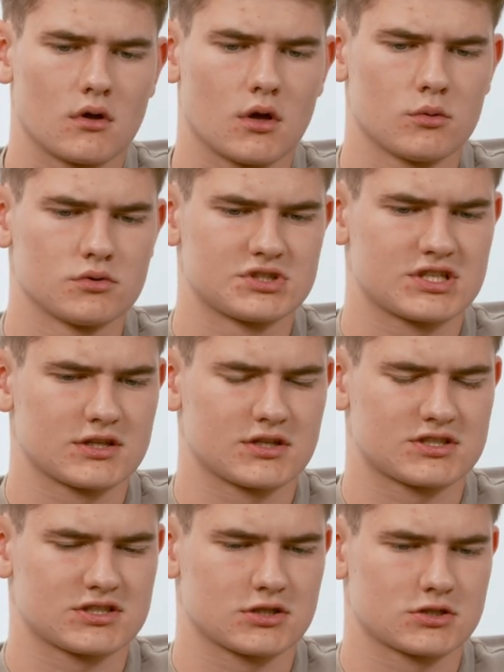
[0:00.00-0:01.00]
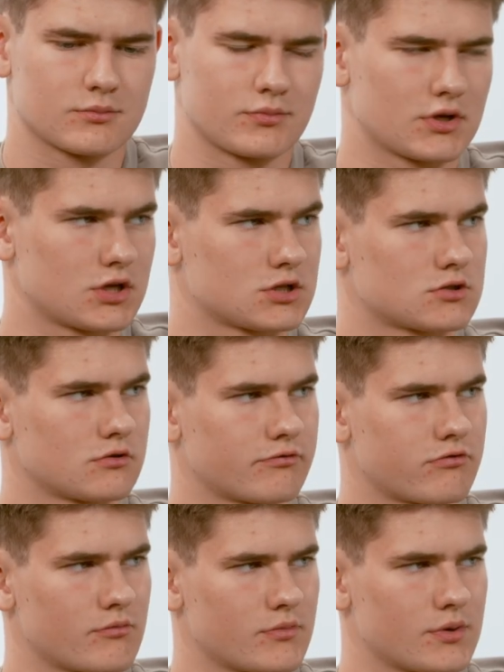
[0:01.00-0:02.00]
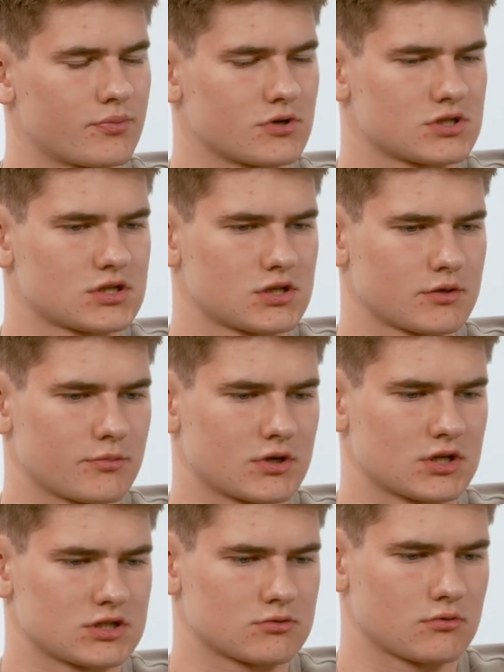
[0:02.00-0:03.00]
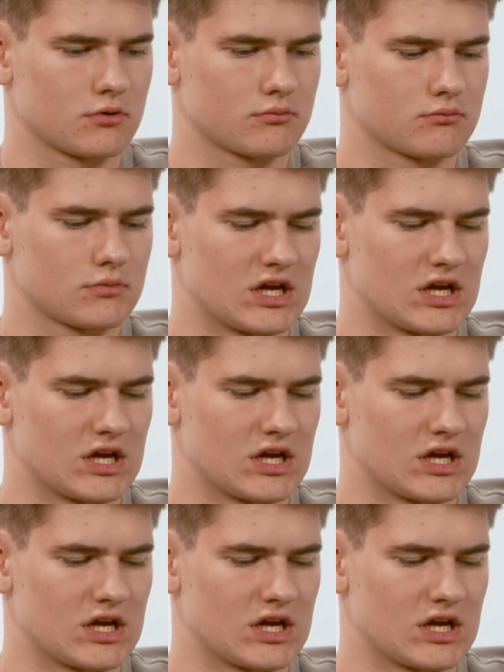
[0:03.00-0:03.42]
I wouldn't say that's such a big issue for me personally because, well,